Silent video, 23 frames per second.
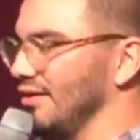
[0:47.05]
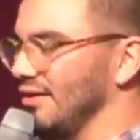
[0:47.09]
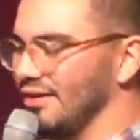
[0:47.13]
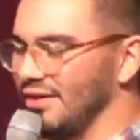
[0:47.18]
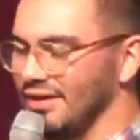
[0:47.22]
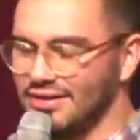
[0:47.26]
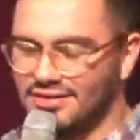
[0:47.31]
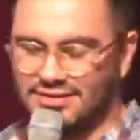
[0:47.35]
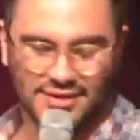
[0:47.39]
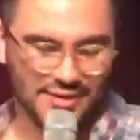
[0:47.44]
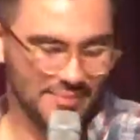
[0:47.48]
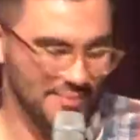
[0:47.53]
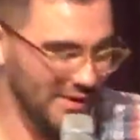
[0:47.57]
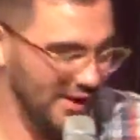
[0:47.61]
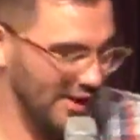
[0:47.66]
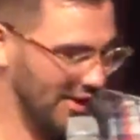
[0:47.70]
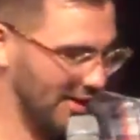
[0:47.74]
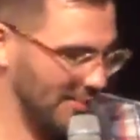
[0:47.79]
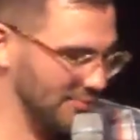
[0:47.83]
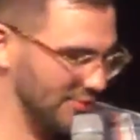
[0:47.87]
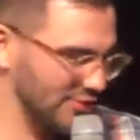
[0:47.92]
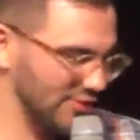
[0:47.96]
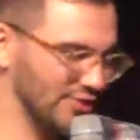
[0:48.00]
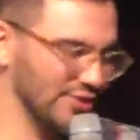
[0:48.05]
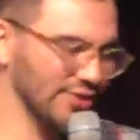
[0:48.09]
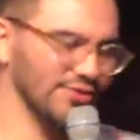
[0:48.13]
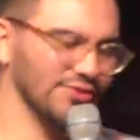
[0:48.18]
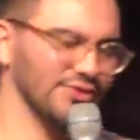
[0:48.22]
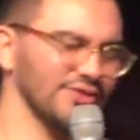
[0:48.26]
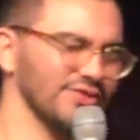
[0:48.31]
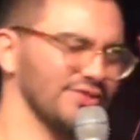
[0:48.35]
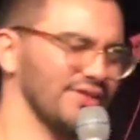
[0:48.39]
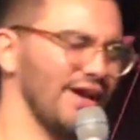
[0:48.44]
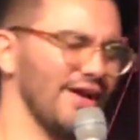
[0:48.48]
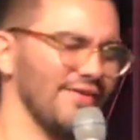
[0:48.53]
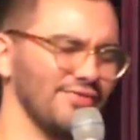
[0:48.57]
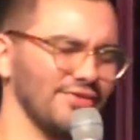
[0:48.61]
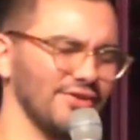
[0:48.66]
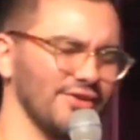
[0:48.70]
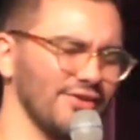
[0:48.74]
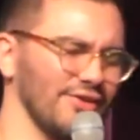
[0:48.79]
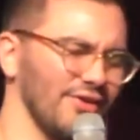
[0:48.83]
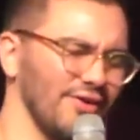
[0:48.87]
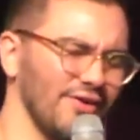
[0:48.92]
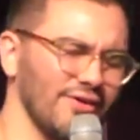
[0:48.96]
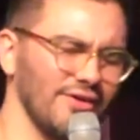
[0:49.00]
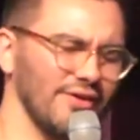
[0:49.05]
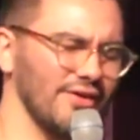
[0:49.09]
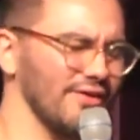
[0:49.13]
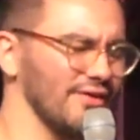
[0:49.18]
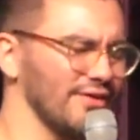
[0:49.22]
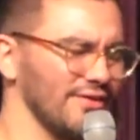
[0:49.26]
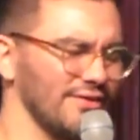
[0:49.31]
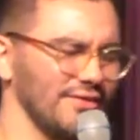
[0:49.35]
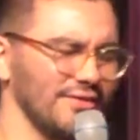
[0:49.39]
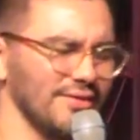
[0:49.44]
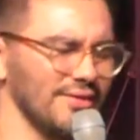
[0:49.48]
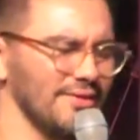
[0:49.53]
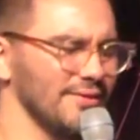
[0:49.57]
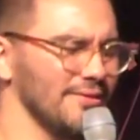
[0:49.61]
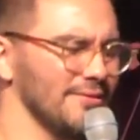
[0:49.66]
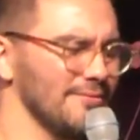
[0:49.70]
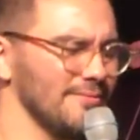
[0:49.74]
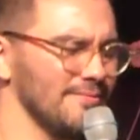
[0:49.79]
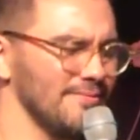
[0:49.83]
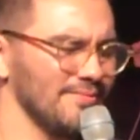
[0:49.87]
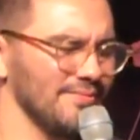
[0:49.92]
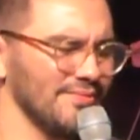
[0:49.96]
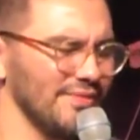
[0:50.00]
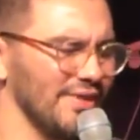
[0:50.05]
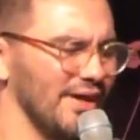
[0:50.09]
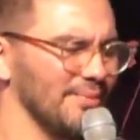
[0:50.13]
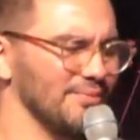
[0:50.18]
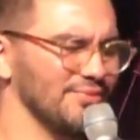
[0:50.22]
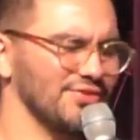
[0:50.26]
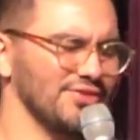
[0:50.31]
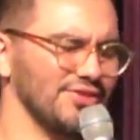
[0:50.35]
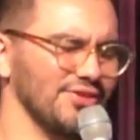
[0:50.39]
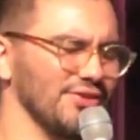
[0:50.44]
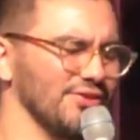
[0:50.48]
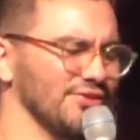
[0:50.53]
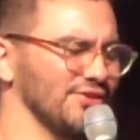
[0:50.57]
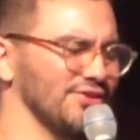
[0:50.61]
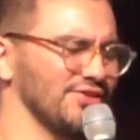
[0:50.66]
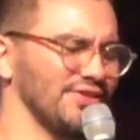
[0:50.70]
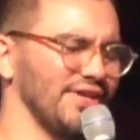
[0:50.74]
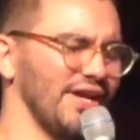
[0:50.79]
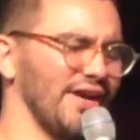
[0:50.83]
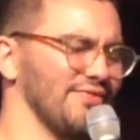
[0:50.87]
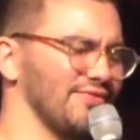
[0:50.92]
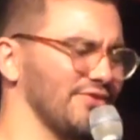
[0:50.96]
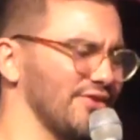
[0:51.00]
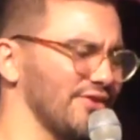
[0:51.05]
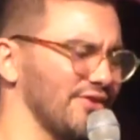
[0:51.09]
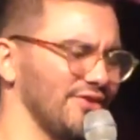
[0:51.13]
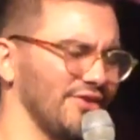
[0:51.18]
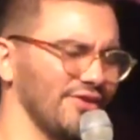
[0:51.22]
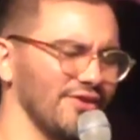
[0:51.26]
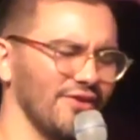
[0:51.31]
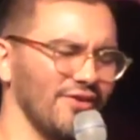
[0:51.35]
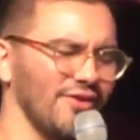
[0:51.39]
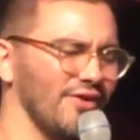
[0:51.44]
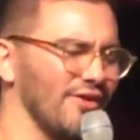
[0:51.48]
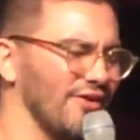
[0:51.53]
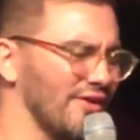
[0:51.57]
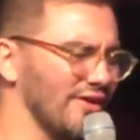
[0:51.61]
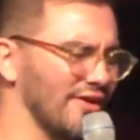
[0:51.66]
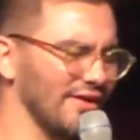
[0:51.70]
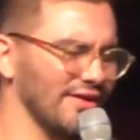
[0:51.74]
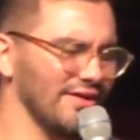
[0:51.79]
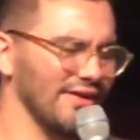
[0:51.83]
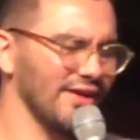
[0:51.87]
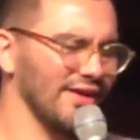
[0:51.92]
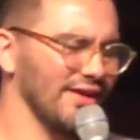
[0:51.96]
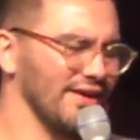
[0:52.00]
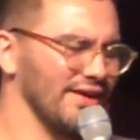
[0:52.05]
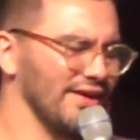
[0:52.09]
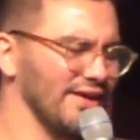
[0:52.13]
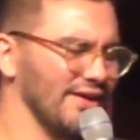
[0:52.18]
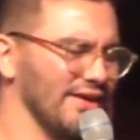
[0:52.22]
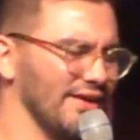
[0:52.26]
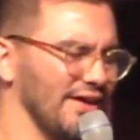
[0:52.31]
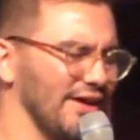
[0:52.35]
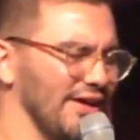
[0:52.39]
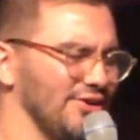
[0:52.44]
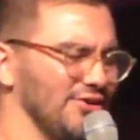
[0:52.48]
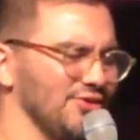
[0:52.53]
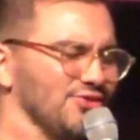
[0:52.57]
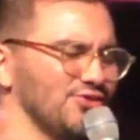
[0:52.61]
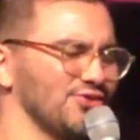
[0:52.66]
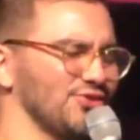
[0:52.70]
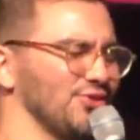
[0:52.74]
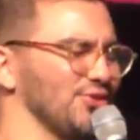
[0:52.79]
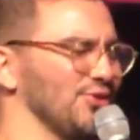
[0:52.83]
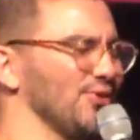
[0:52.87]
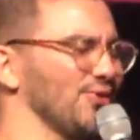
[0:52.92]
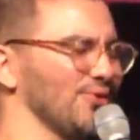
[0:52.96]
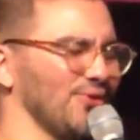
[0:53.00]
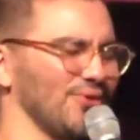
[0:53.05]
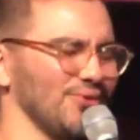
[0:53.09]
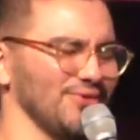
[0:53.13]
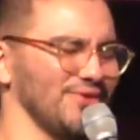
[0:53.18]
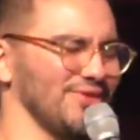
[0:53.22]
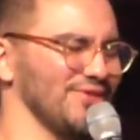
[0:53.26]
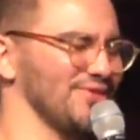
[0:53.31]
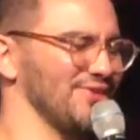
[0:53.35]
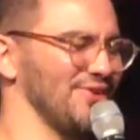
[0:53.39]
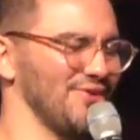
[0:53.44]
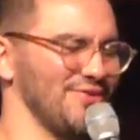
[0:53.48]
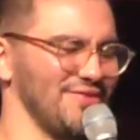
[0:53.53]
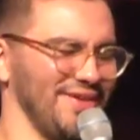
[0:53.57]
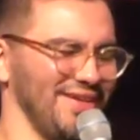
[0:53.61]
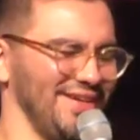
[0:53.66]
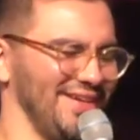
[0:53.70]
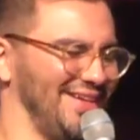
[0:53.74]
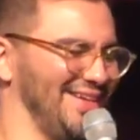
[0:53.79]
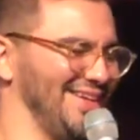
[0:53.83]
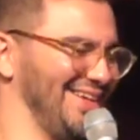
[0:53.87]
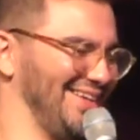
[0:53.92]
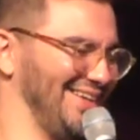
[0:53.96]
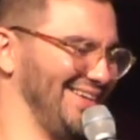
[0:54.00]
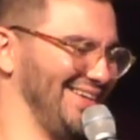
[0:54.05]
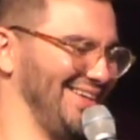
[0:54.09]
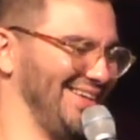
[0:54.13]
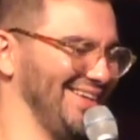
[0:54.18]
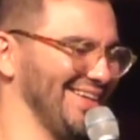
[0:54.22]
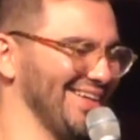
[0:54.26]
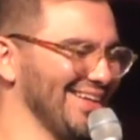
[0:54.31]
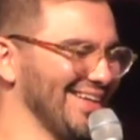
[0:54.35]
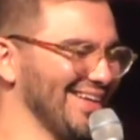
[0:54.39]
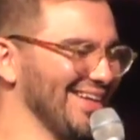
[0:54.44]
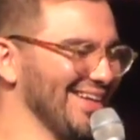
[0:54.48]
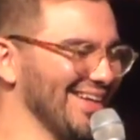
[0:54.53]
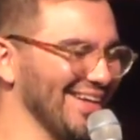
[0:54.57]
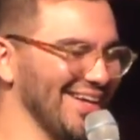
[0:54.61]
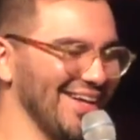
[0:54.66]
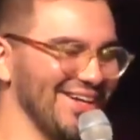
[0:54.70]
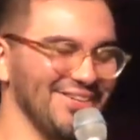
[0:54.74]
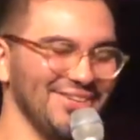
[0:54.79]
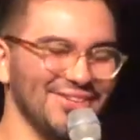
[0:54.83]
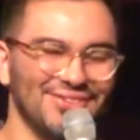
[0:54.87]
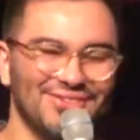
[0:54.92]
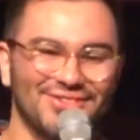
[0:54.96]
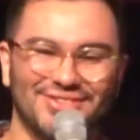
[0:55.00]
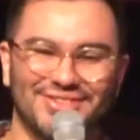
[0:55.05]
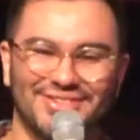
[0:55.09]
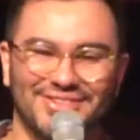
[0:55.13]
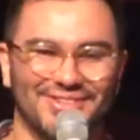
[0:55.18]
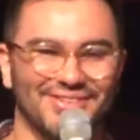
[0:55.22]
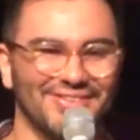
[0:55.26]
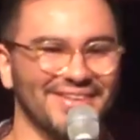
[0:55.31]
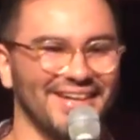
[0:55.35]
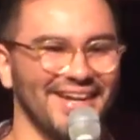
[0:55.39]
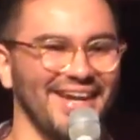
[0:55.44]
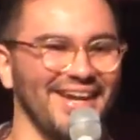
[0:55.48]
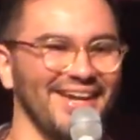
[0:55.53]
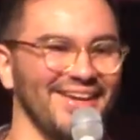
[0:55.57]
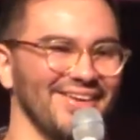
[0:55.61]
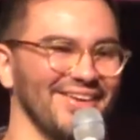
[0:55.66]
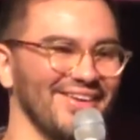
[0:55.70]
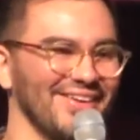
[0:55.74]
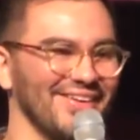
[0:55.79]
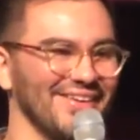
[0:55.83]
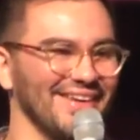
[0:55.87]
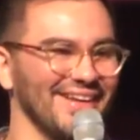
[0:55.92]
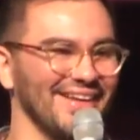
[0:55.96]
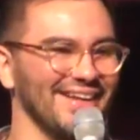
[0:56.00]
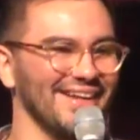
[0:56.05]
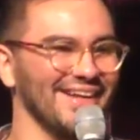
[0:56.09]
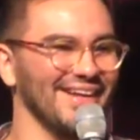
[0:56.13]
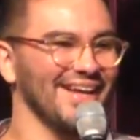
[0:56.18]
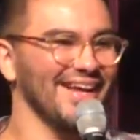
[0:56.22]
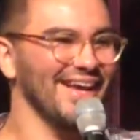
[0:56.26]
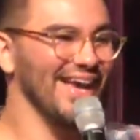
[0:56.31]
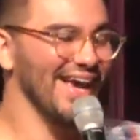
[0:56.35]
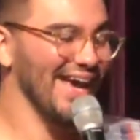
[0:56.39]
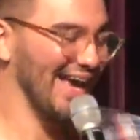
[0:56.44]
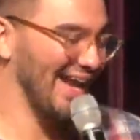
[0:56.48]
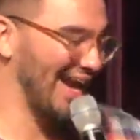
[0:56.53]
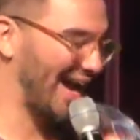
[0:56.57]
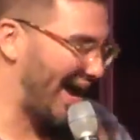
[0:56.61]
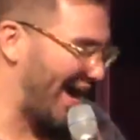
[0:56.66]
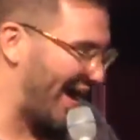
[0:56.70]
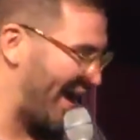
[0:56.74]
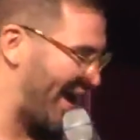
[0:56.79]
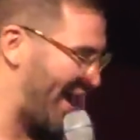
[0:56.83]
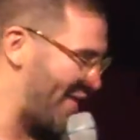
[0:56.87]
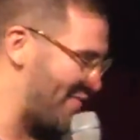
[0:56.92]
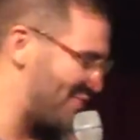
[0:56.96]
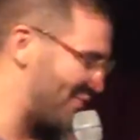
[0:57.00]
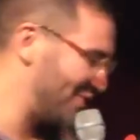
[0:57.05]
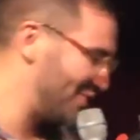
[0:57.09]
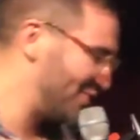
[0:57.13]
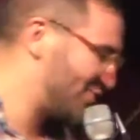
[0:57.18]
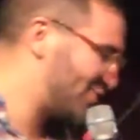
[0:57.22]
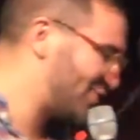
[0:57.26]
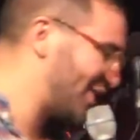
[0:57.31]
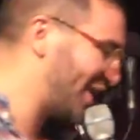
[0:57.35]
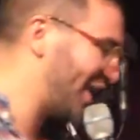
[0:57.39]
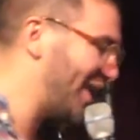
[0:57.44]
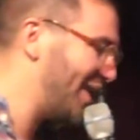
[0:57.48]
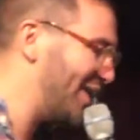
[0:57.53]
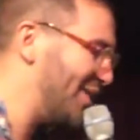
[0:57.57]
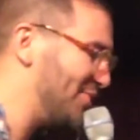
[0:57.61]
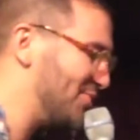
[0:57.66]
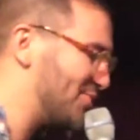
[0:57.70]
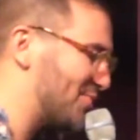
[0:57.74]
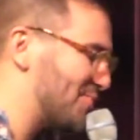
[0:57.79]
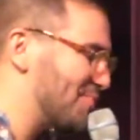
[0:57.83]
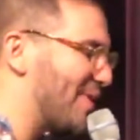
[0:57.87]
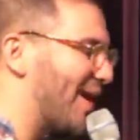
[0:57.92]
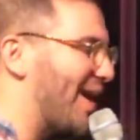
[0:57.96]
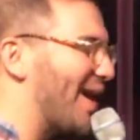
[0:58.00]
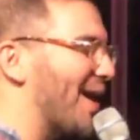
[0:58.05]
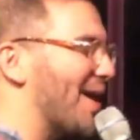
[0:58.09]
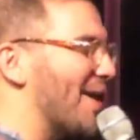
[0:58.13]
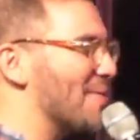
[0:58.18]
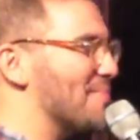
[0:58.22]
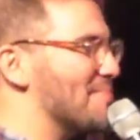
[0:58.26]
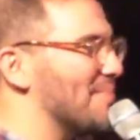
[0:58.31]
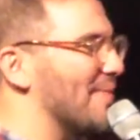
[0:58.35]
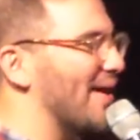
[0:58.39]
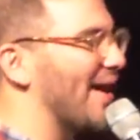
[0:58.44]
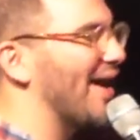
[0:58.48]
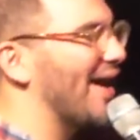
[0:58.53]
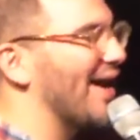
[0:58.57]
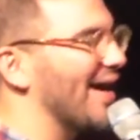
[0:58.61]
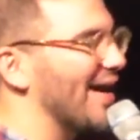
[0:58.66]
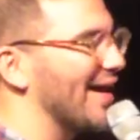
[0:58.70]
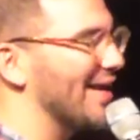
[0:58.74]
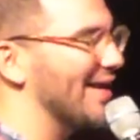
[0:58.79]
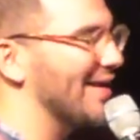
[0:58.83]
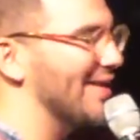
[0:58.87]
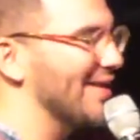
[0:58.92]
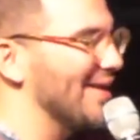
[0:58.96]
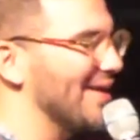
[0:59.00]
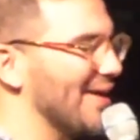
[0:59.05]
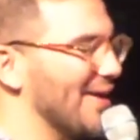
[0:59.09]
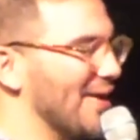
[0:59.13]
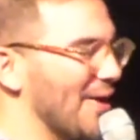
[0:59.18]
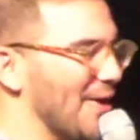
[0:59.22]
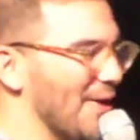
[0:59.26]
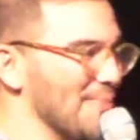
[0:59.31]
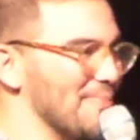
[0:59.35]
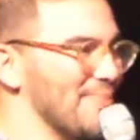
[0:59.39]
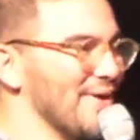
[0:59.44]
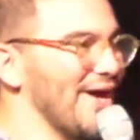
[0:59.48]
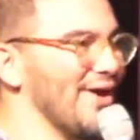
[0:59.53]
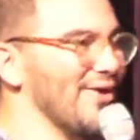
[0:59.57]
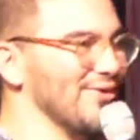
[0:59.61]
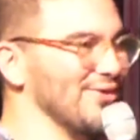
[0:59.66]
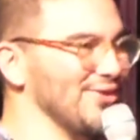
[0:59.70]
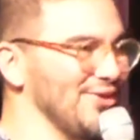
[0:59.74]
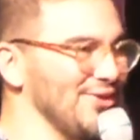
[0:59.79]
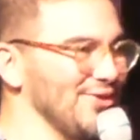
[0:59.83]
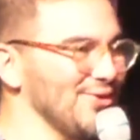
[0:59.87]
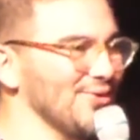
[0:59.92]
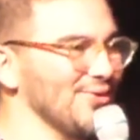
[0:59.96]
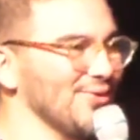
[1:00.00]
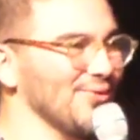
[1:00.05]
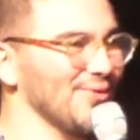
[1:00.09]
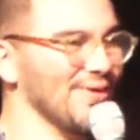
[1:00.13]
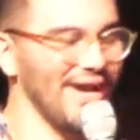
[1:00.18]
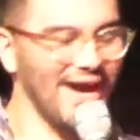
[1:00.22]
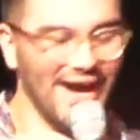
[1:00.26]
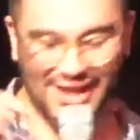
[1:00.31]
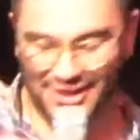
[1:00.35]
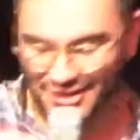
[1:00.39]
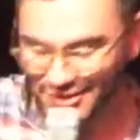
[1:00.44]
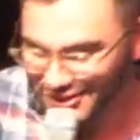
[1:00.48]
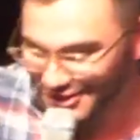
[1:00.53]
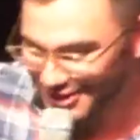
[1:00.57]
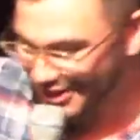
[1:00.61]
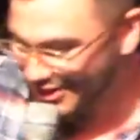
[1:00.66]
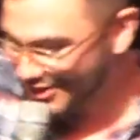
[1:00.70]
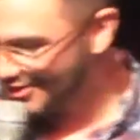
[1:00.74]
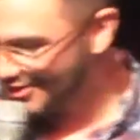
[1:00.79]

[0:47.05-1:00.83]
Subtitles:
He said, man, I'm still just after your heart. I'm still just after your heart. And you still don't deserve it. And you still can't earn it. And I haven't changed my mind about you. When I look at